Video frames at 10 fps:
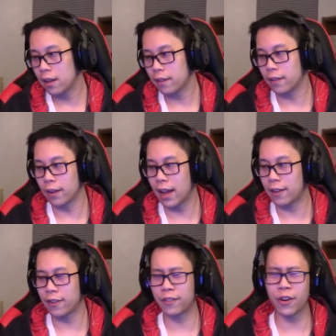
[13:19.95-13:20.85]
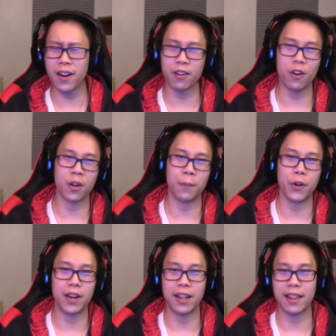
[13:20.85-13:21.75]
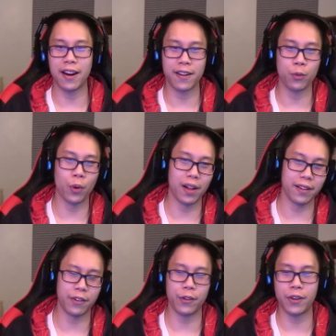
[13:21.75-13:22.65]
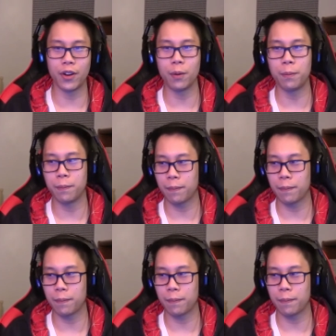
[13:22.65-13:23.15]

So, yeah, just trying to grow a community there as well as YouTube.